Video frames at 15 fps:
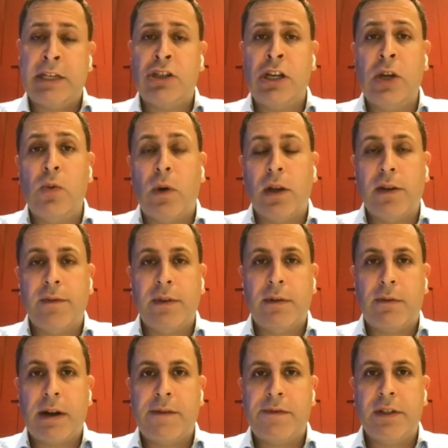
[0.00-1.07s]
And that's actually one
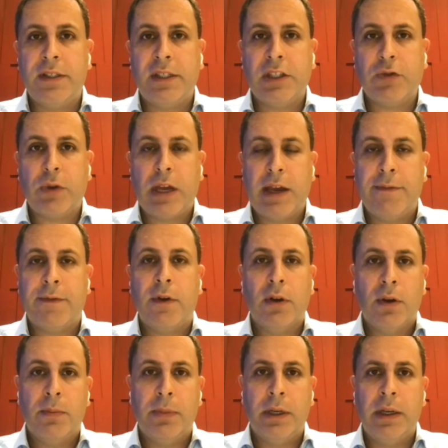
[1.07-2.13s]
of the references we have
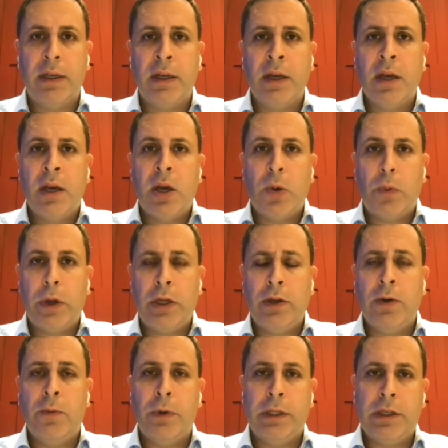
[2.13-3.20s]
globally
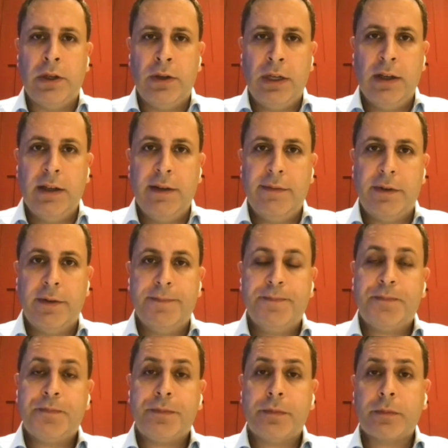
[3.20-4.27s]
with Unilever.
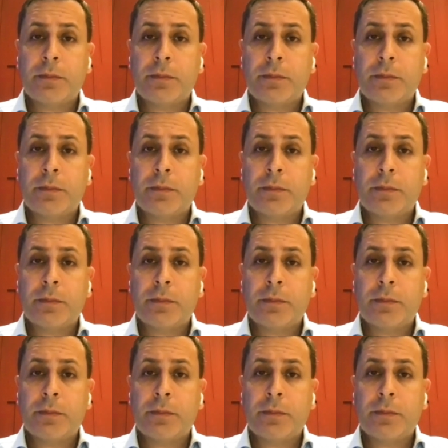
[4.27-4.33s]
